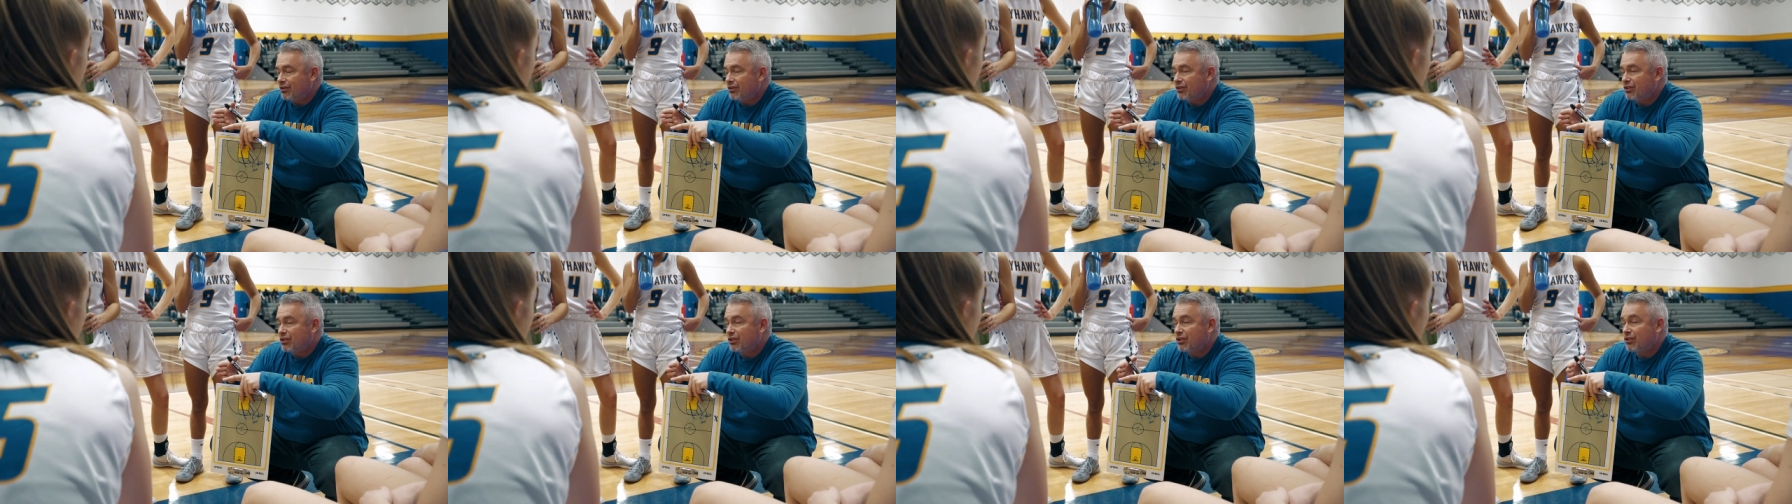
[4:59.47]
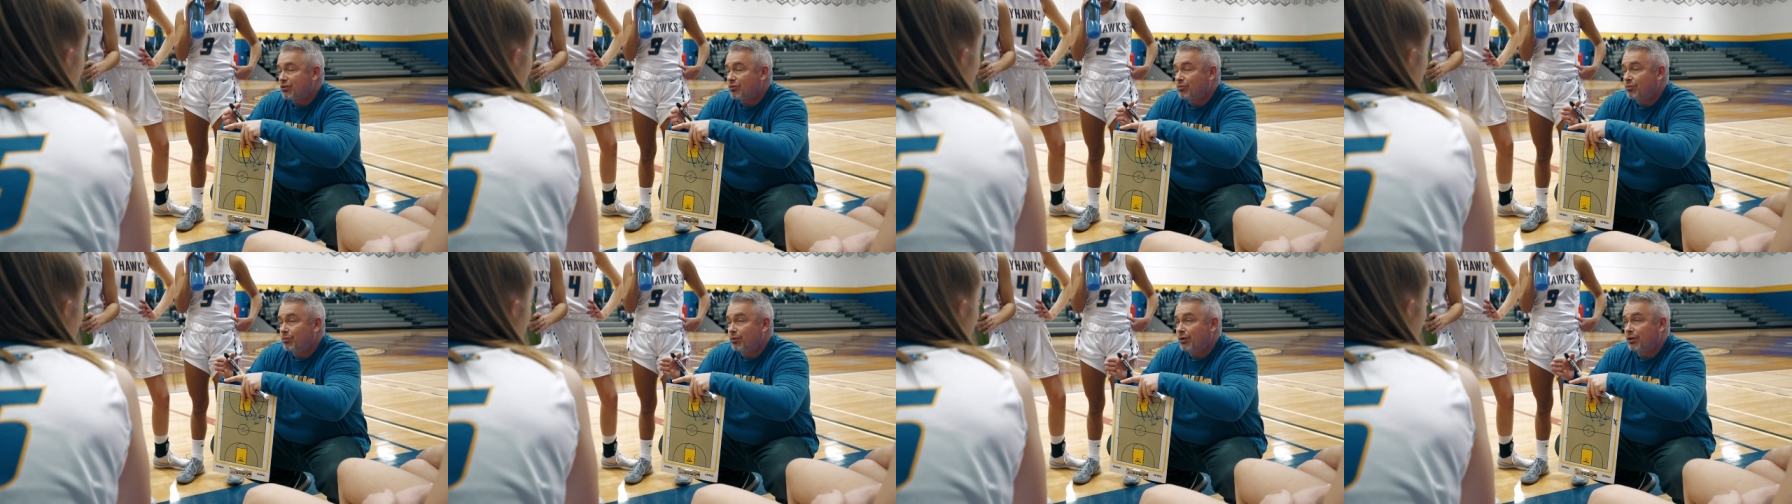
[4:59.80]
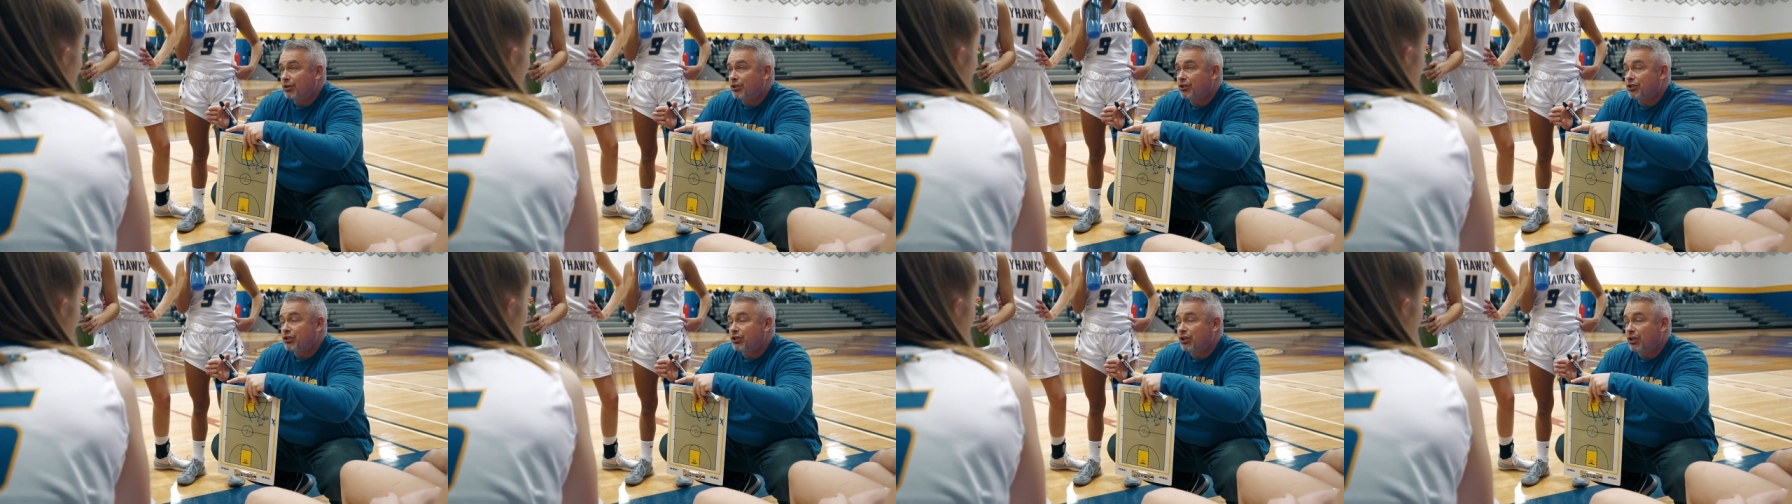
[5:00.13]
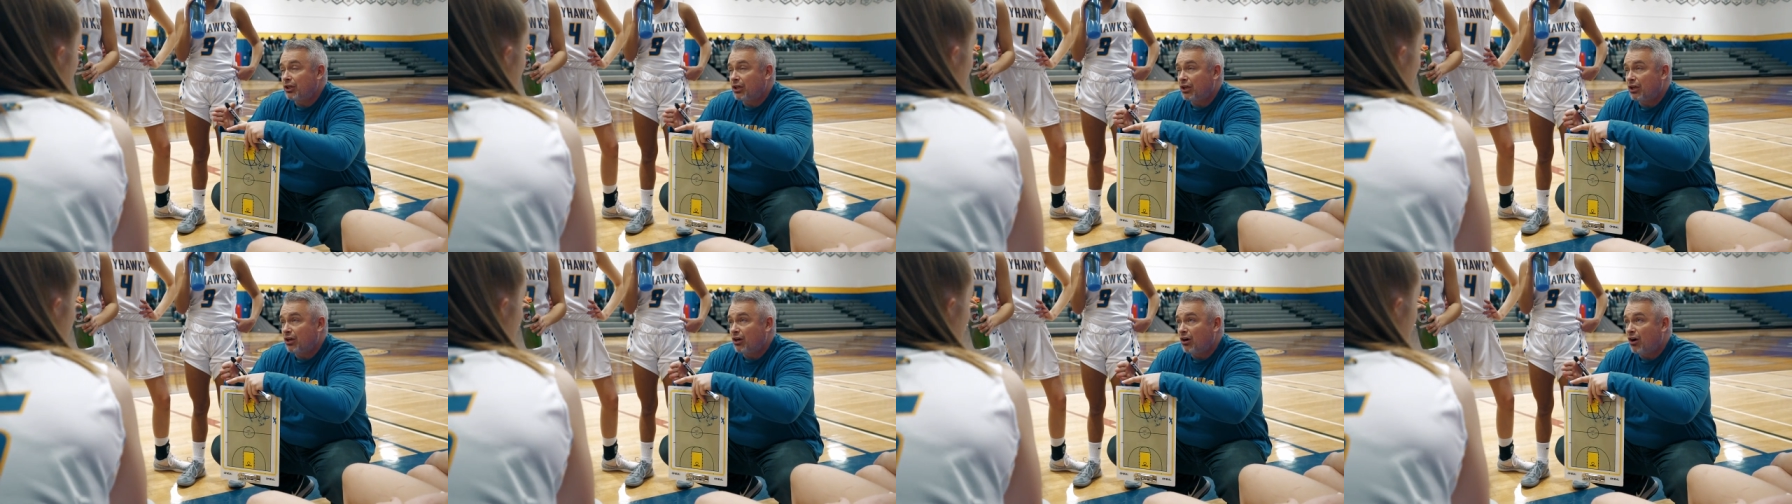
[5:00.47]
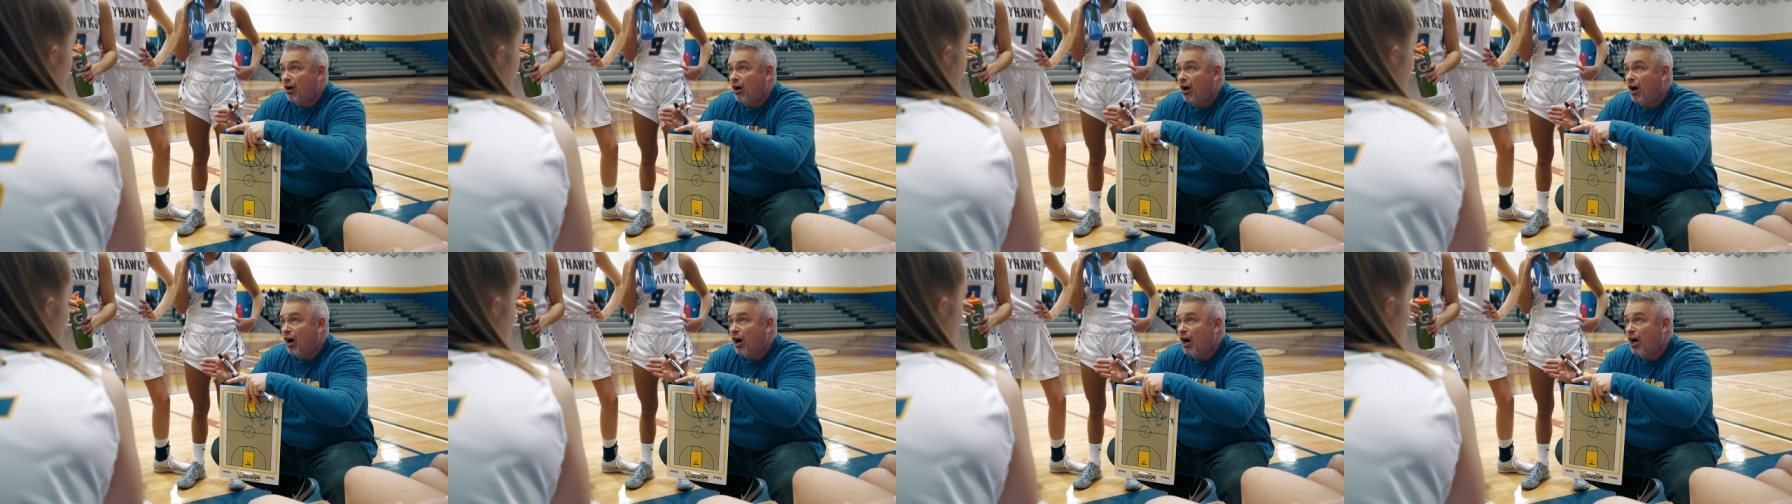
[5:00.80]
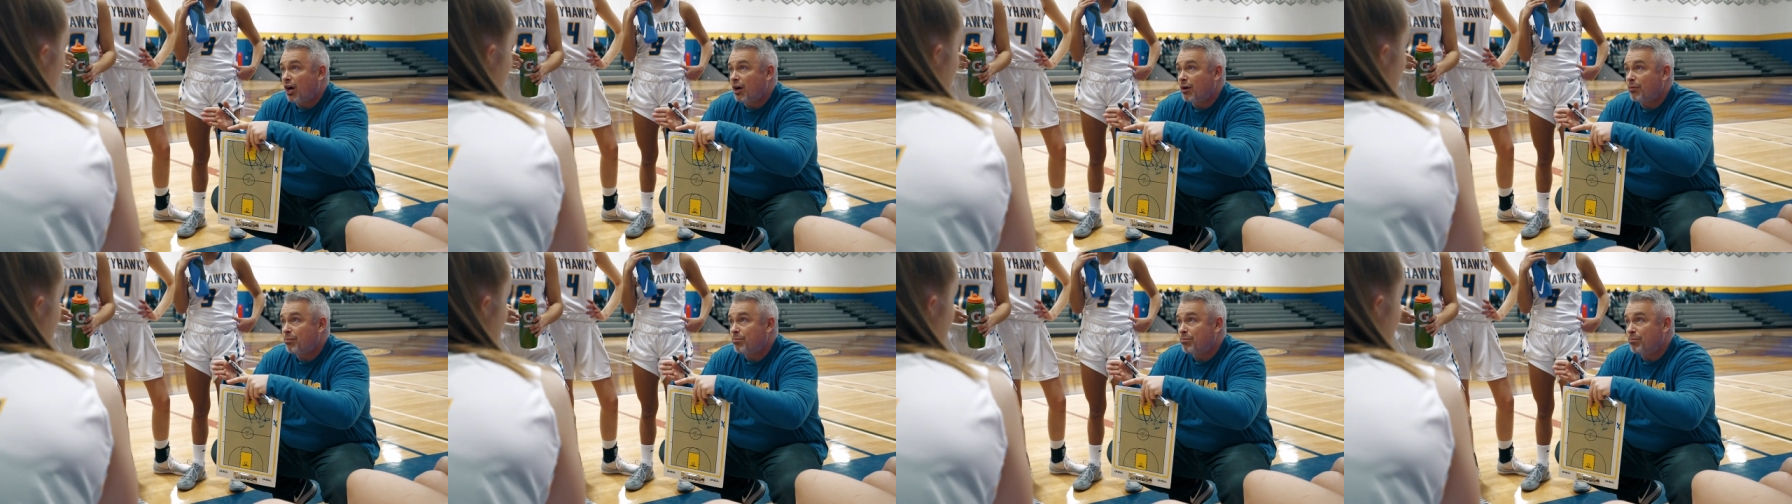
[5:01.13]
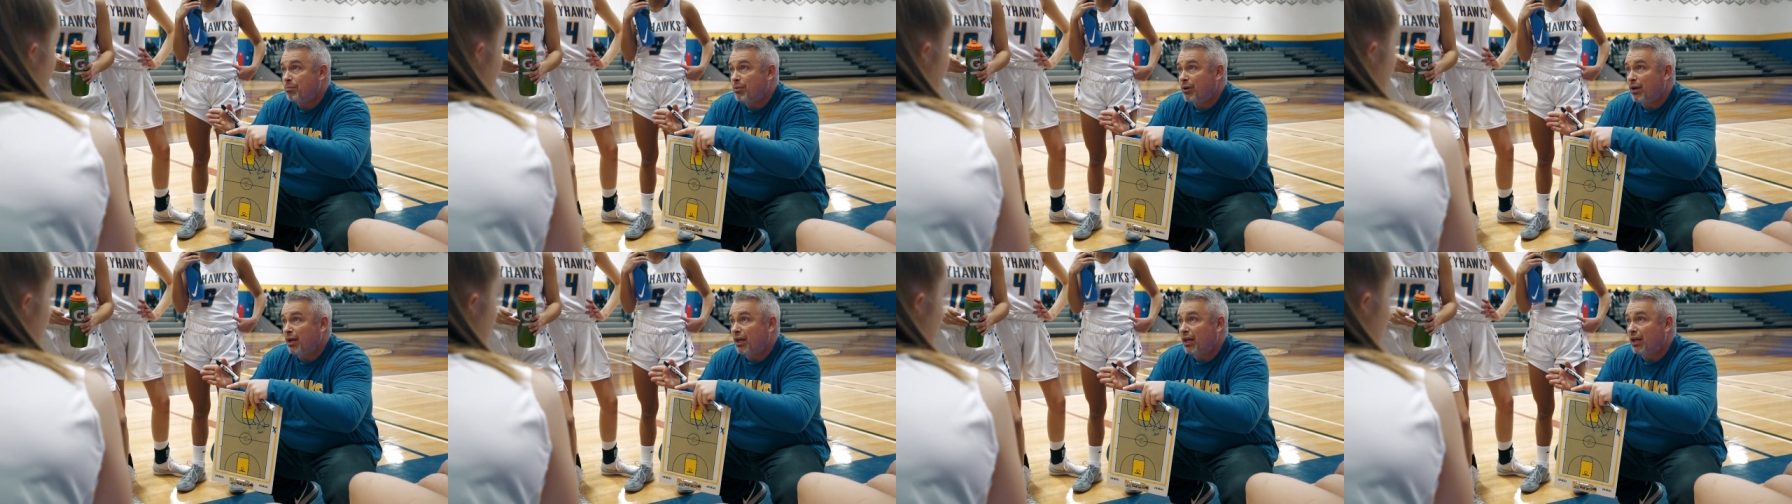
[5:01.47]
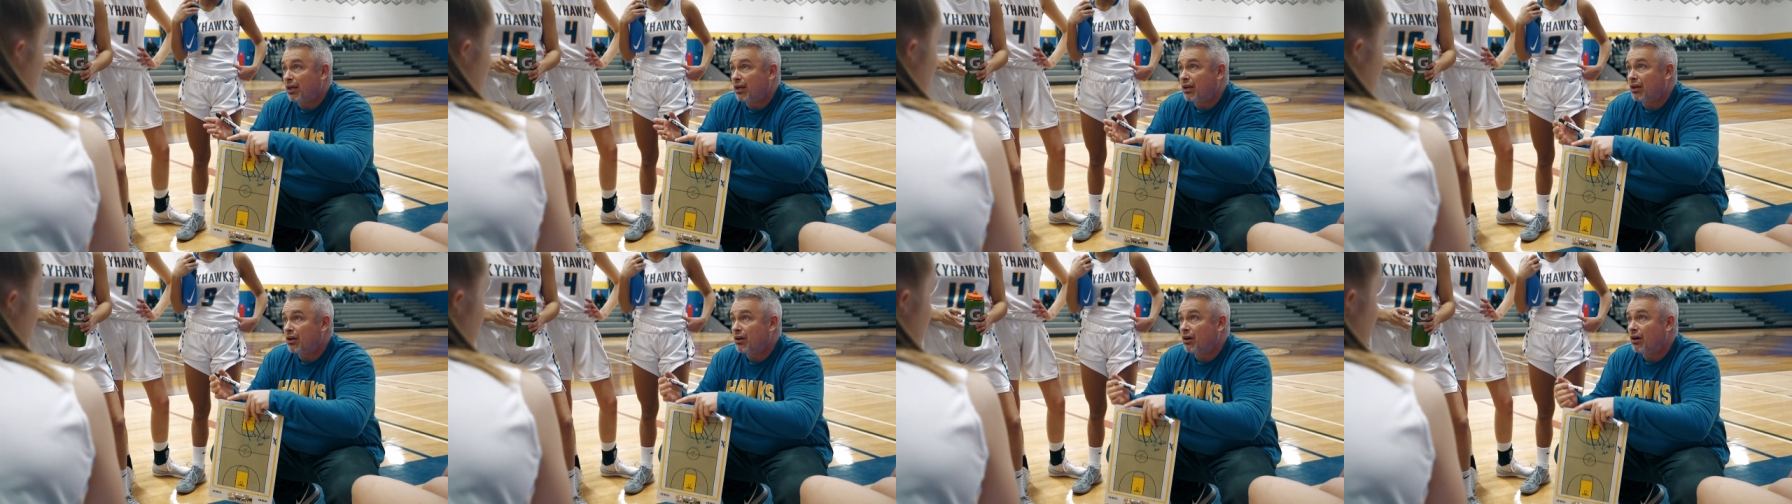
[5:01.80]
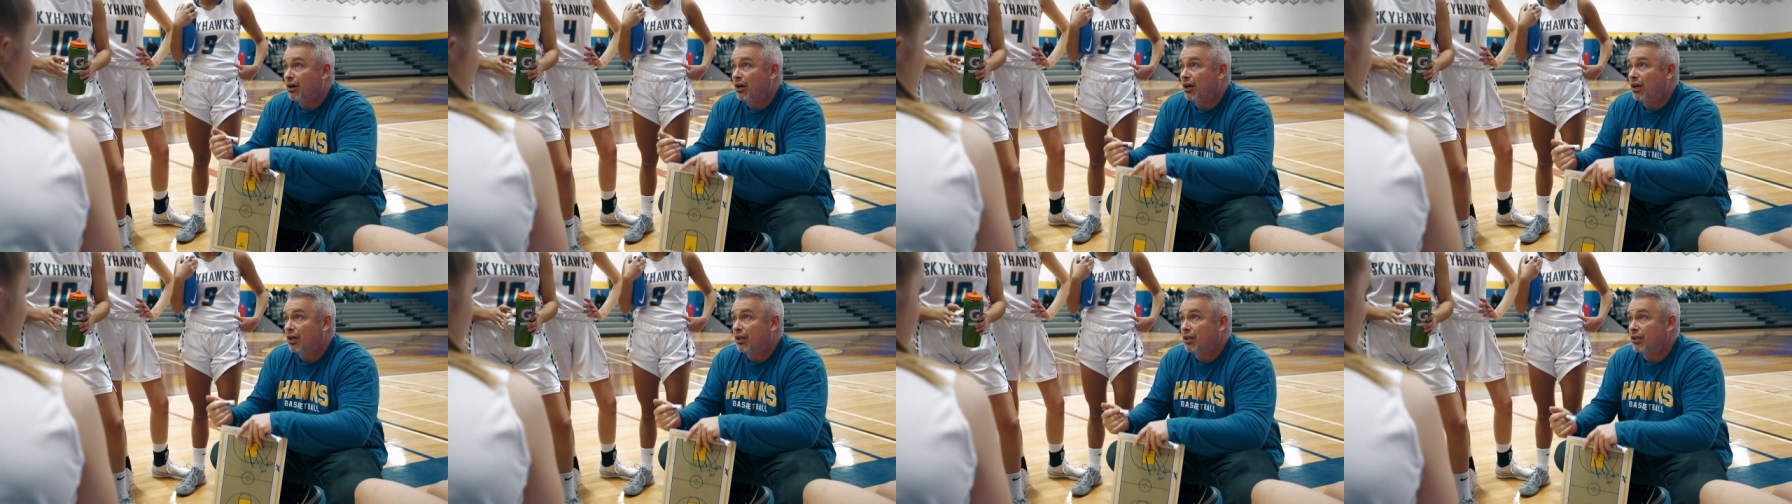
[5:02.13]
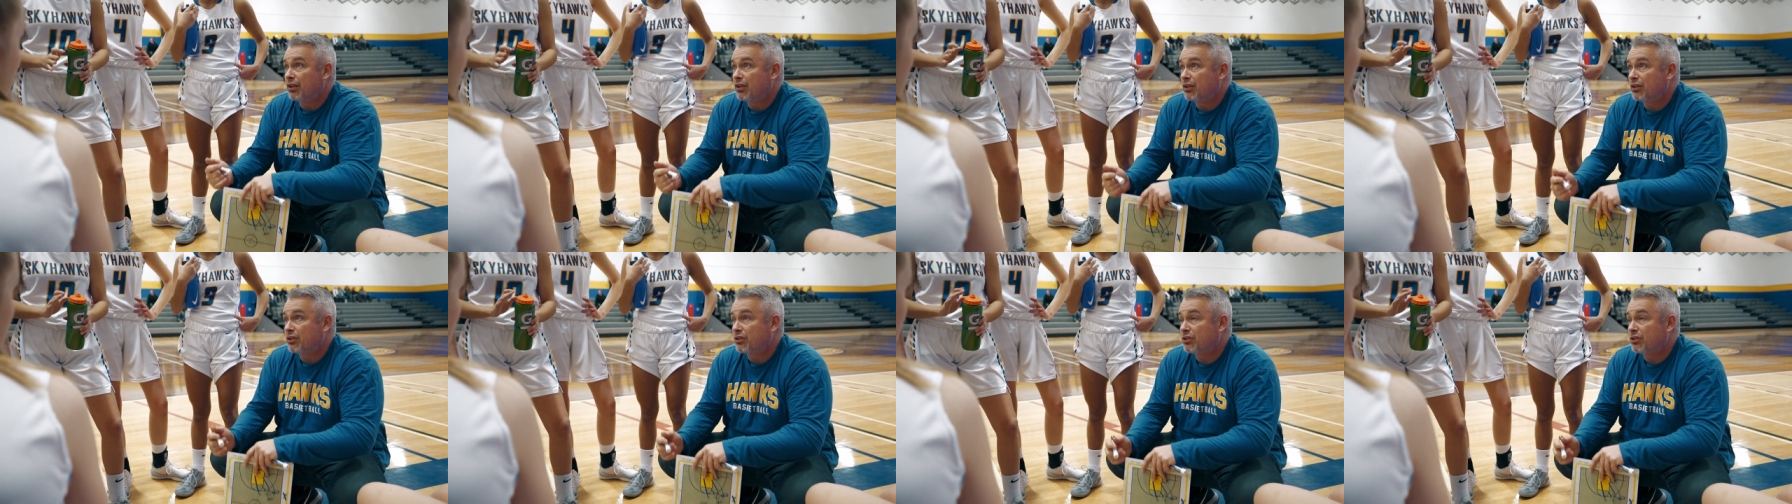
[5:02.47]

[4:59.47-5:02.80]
Well, I know all the coaches here at Satches, no matter it's football or basketball, they,